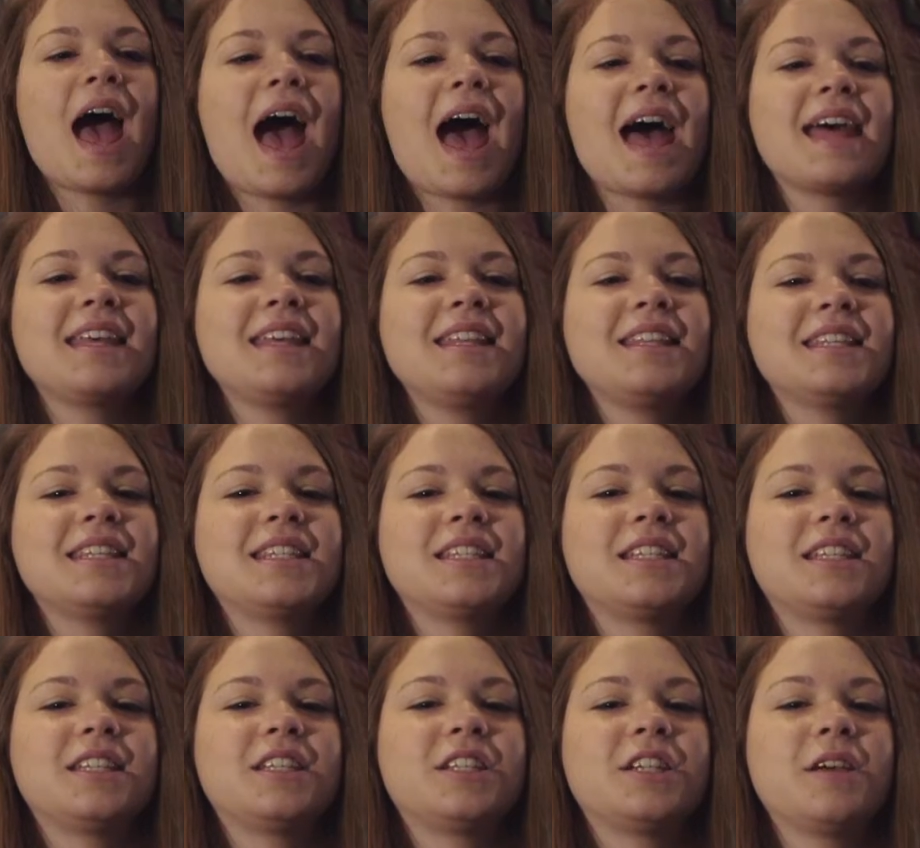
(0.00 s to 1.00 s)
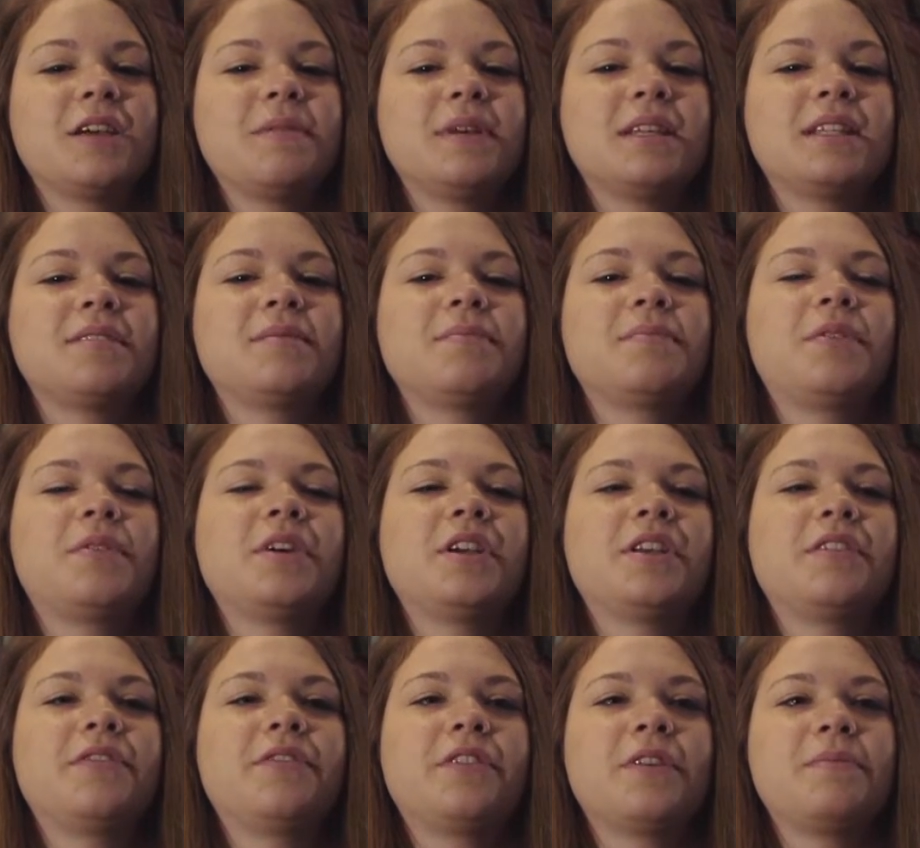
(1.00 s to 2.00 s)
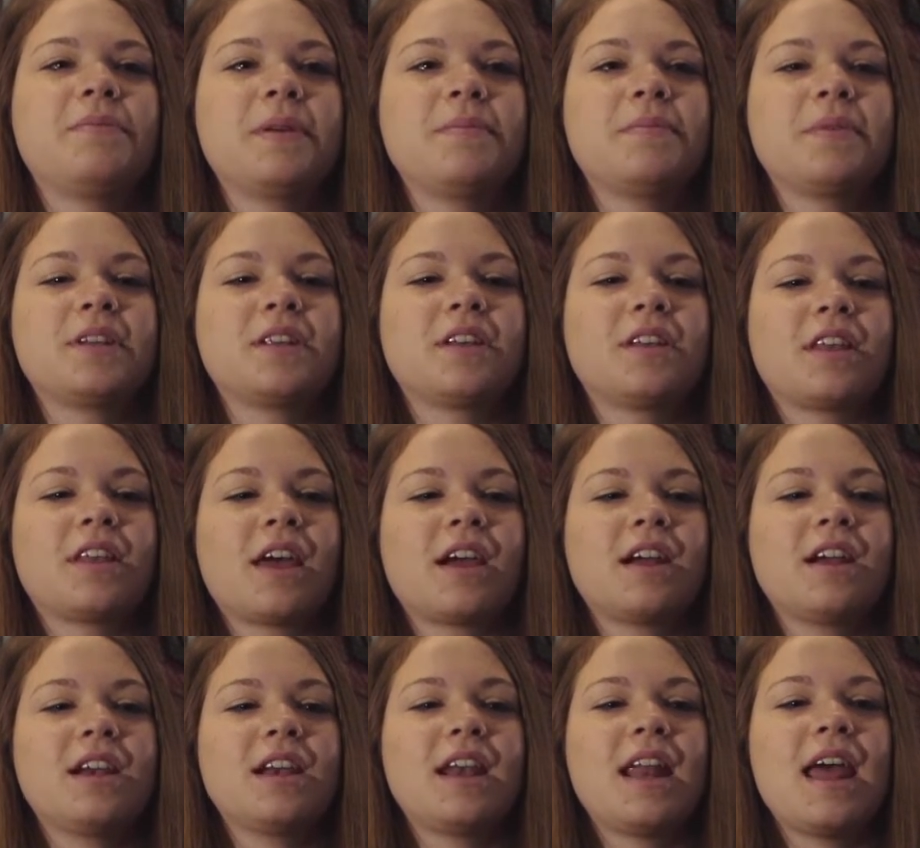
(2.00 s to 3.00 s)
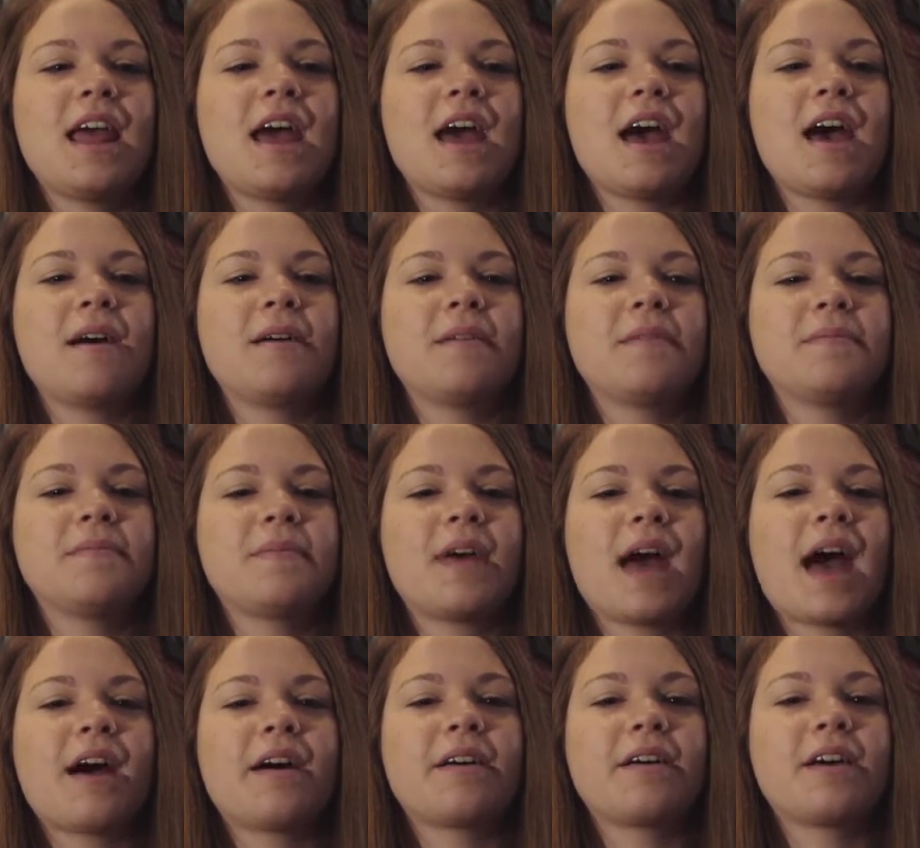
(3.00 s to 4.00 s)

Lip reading: I think this CHIP is important for people to learn how